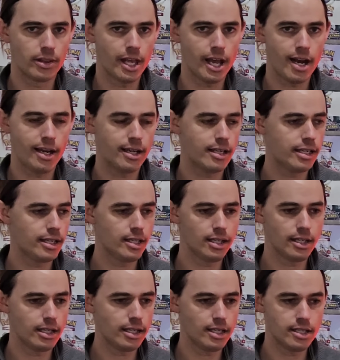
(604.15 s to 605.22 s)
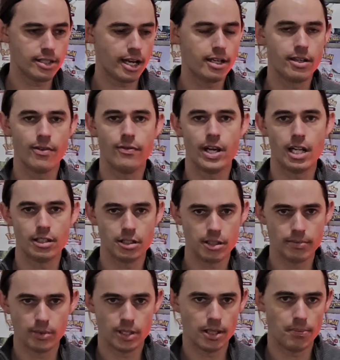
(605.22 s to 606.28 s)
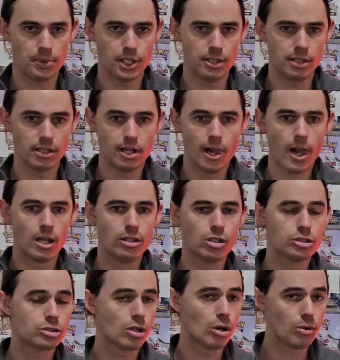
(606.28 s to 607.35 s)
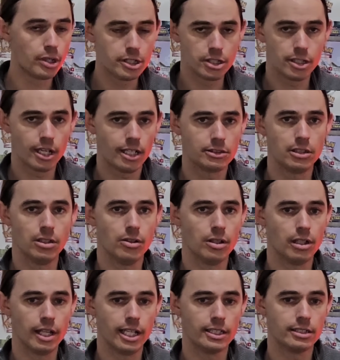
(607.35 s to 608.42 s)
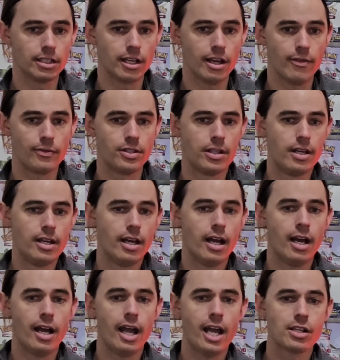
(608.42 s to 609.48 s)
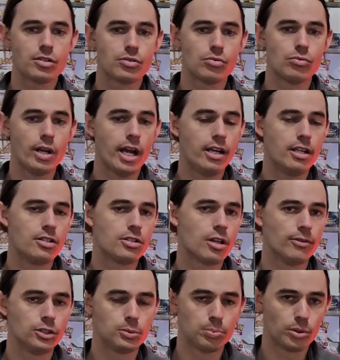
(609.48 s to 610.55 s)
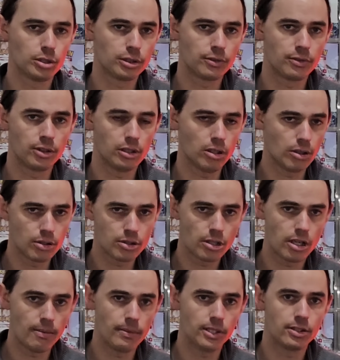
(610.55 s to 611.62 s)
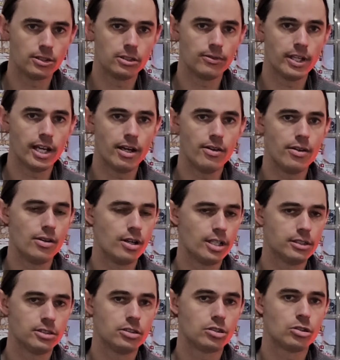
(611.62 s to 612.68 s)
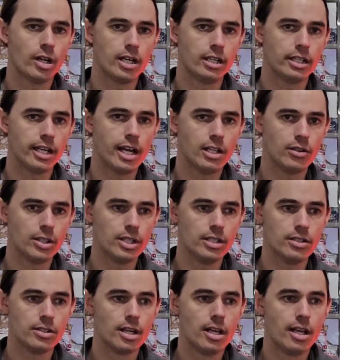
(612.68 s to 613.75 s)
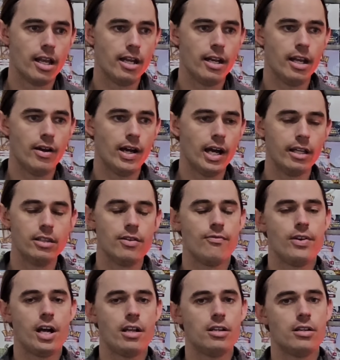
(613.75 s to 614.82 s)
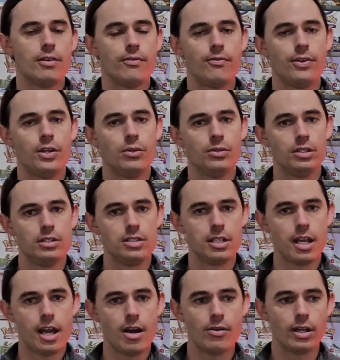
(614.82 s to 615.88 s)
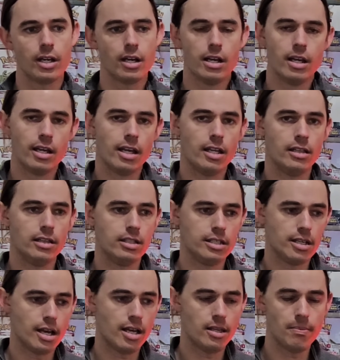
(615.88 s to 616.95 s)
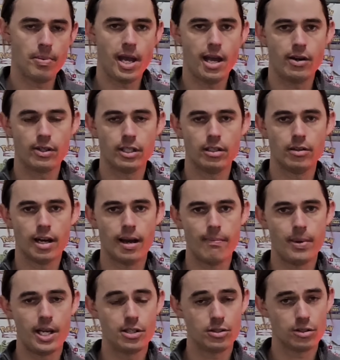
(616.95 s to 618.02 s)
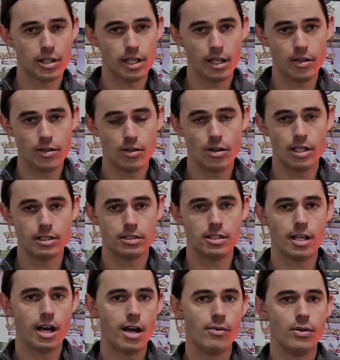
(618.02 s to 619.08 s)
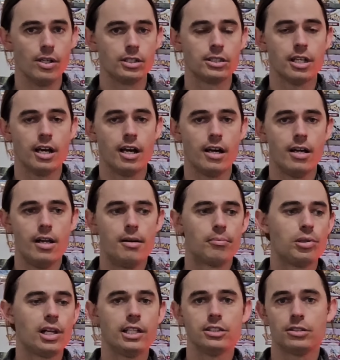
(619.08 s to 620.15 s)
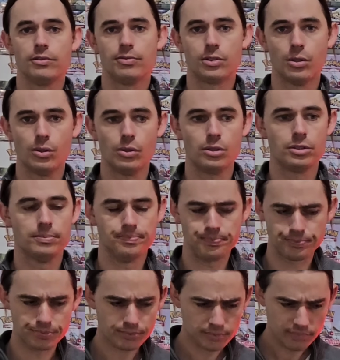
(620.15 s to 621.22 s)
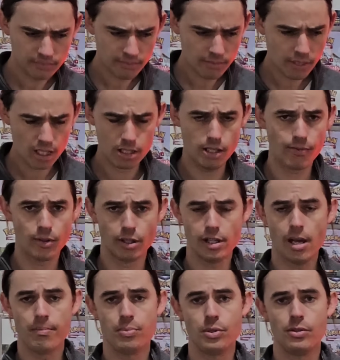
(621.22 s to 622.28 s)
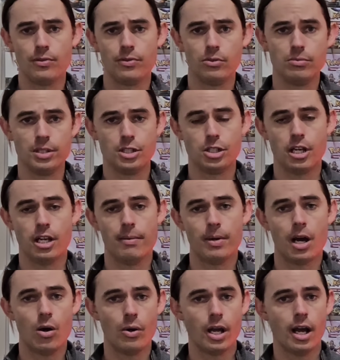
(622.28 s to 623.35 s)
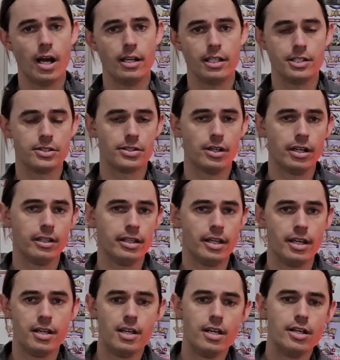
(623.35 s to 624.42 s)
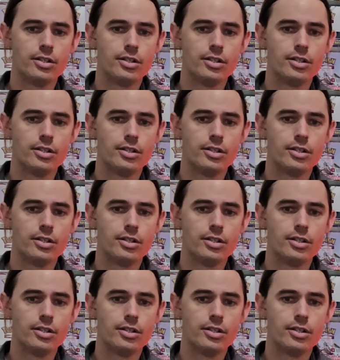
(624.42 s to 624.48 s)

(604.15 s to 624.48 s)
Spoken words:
That is undervalued in my opinion. Lost Origin has a lot of legs left. Astral Radiance I've spruiked for a long time because of how nice its trainer gallery is and how undervalued I've felt the Dialga and the Palkia are based on how nice the artworks are. Plus, of course, you've got that beautiful Machamp alt art inside there.